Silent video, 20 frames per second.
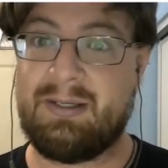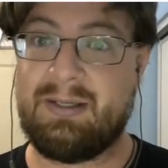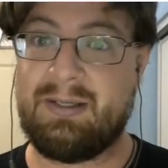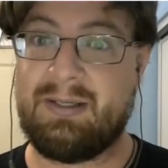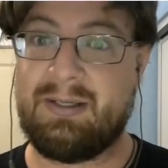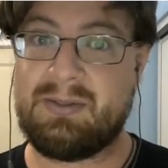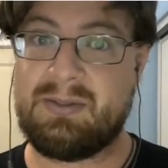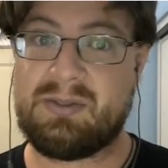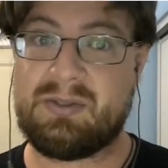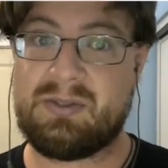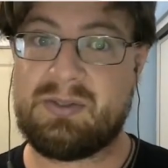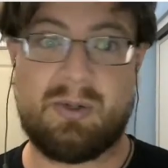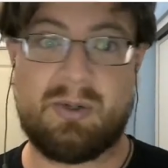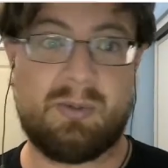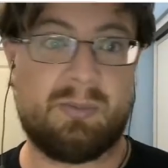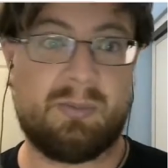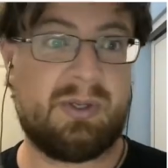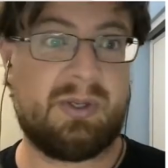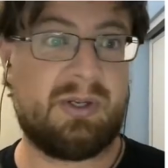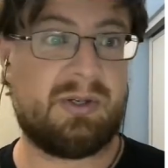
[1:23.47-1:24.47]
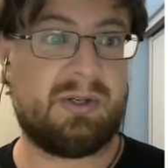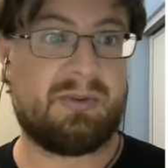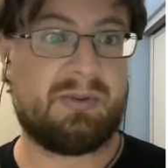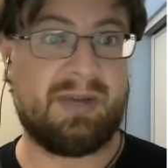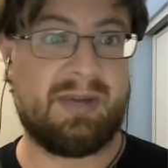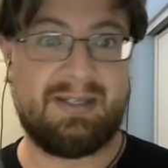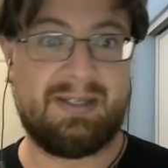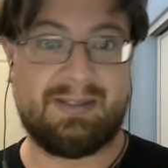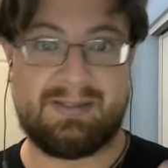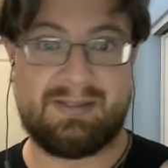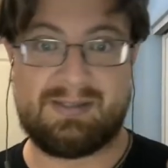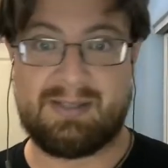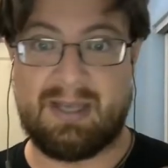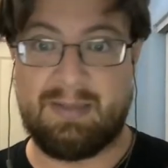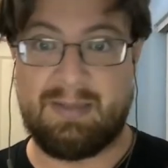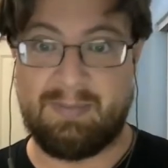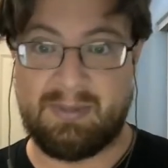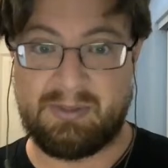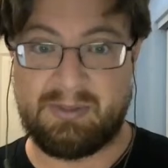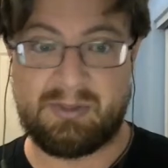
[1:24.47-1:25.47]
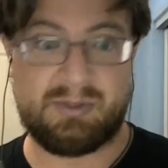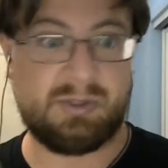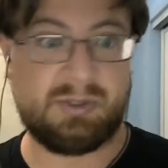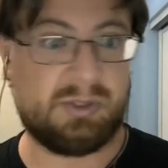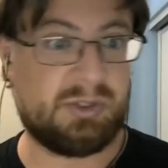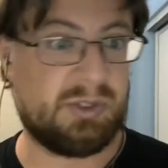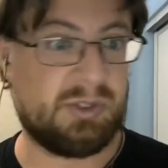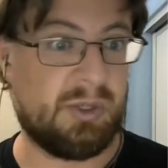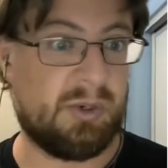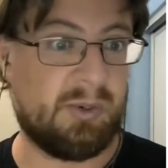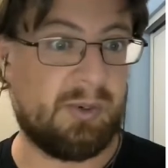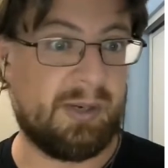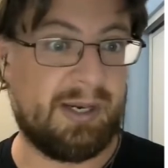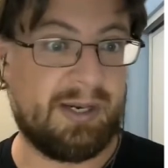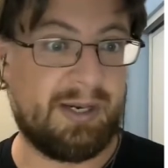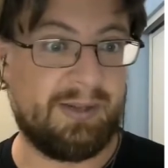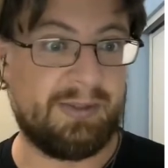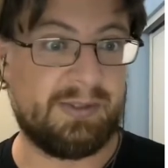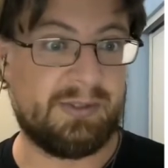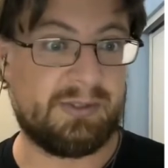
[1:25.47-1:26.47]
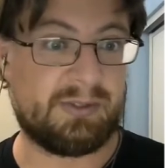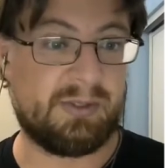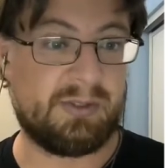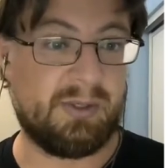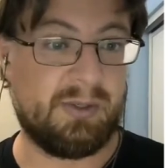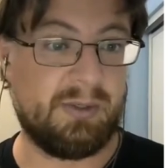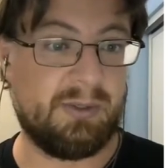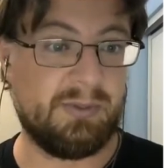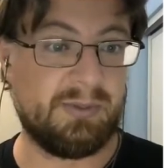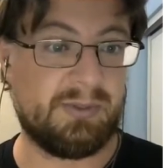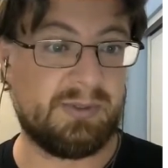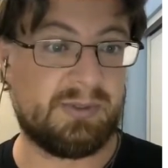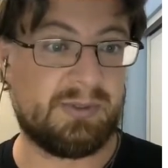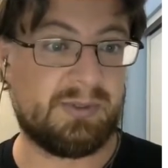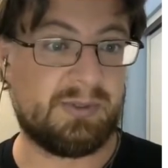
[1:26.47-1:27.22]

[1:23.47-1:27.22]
So we're going to create an assignment just to show how this goes.